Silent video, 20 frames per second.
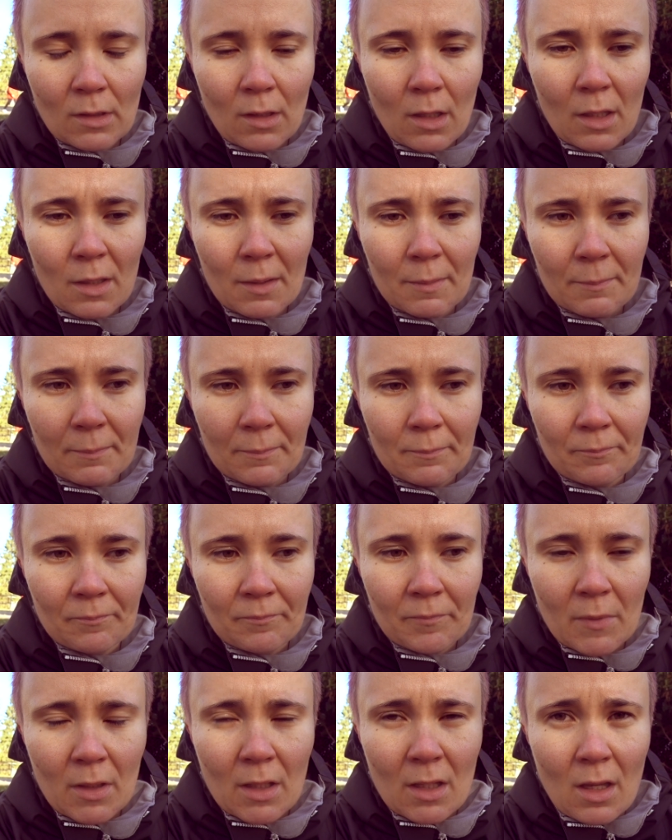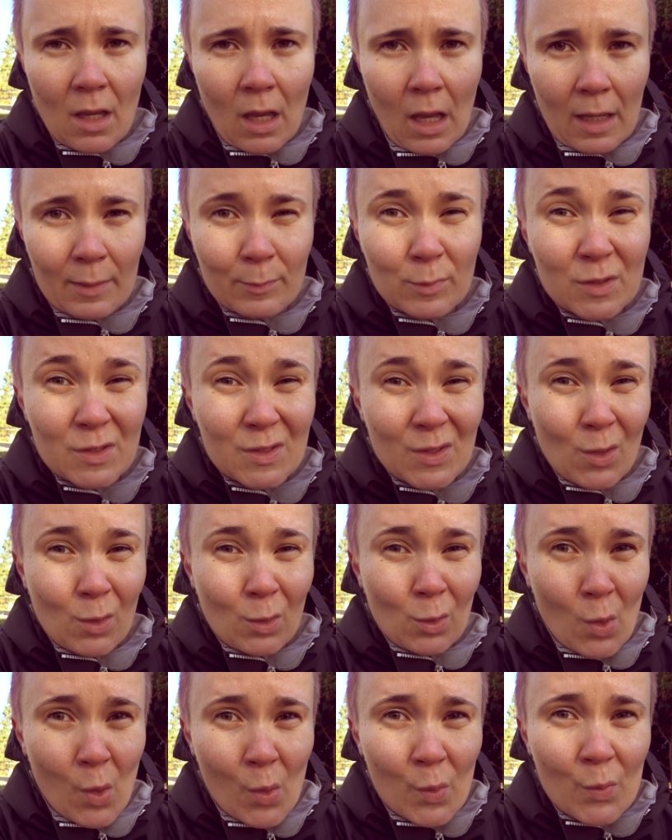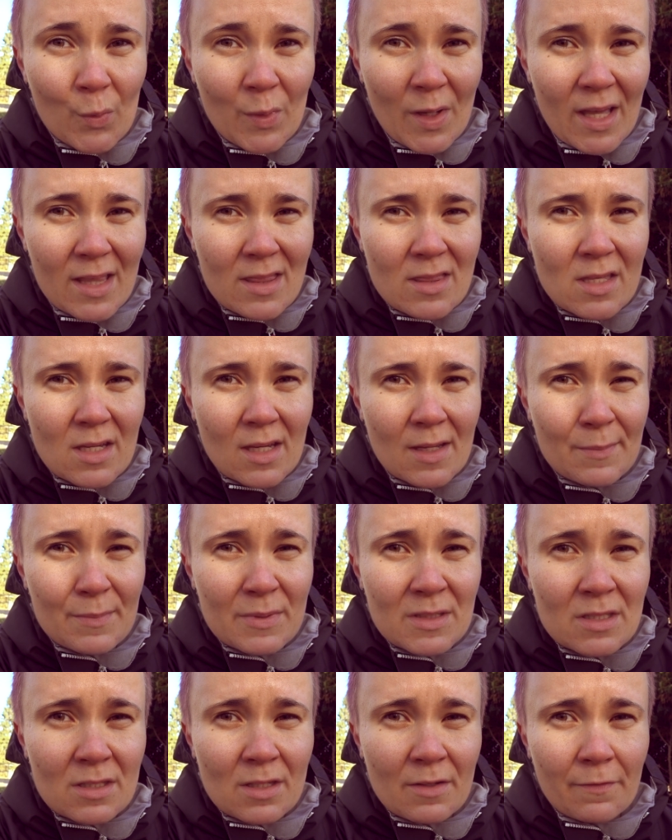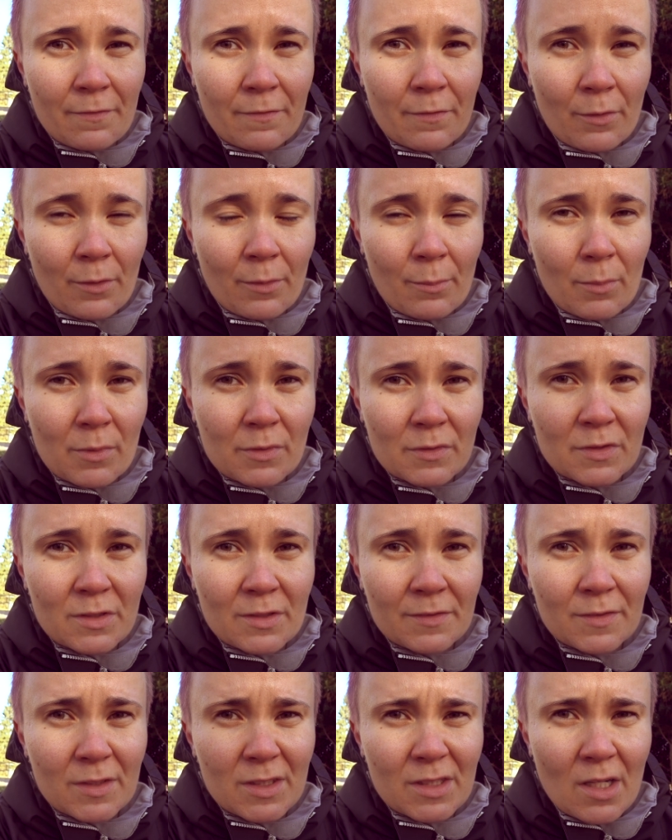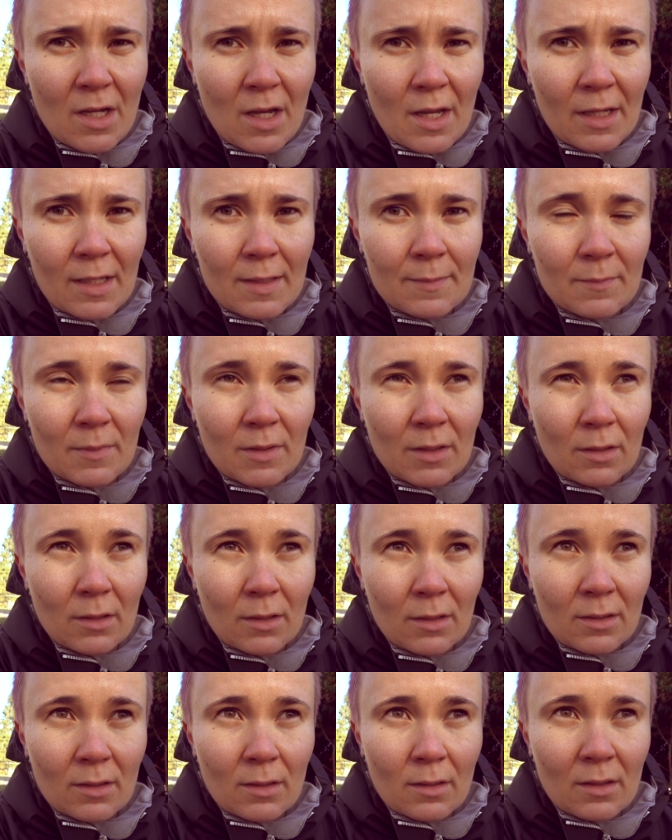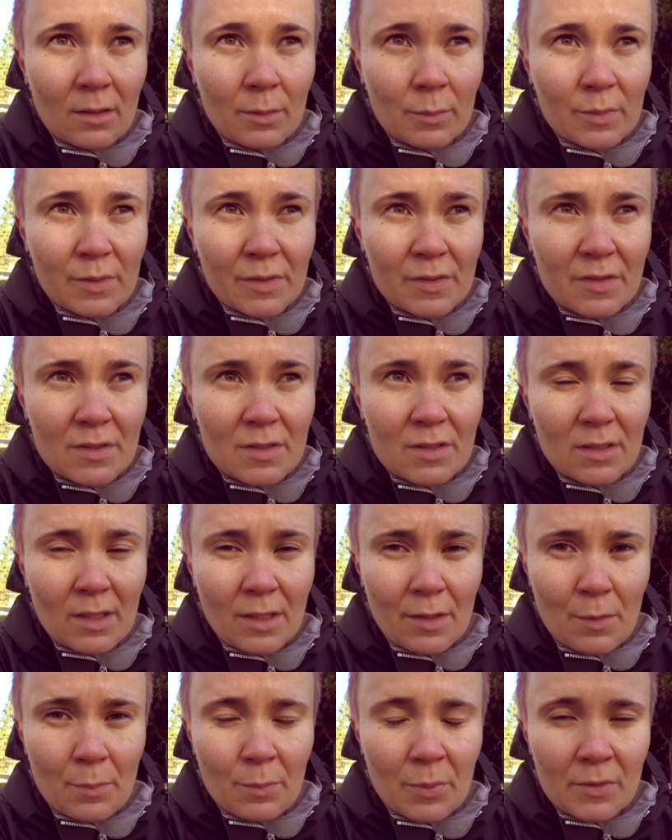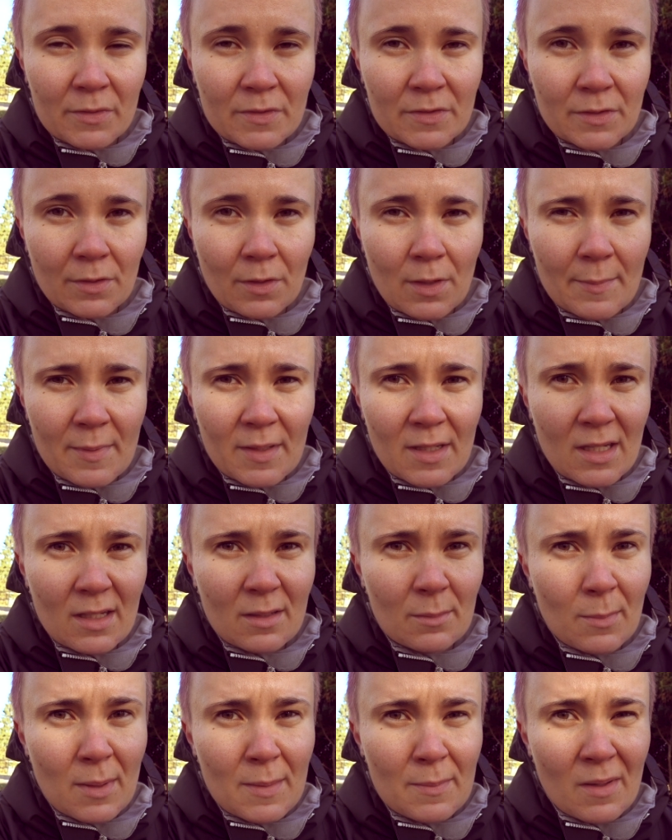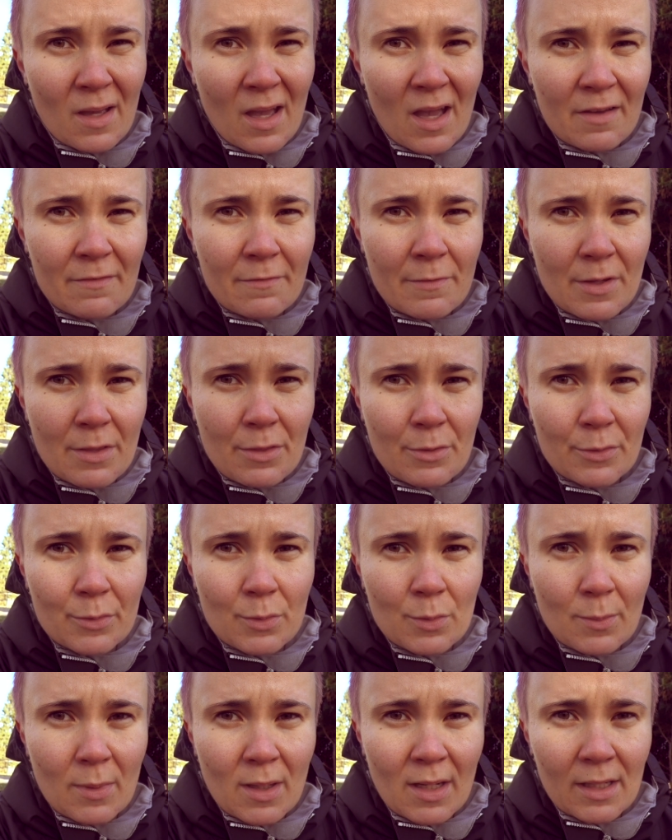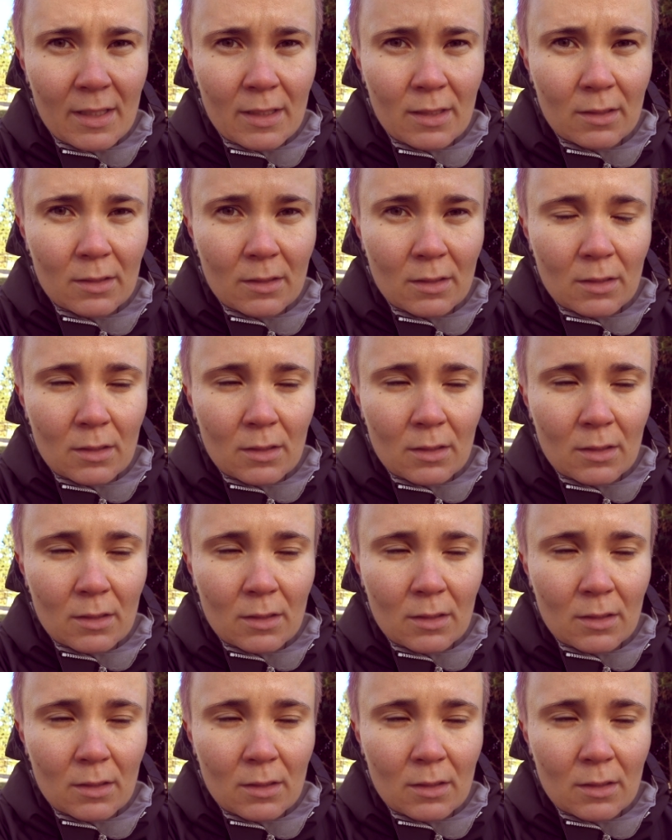I was alone at the embassy for most of the time. There was another person coming in maybe halfway through my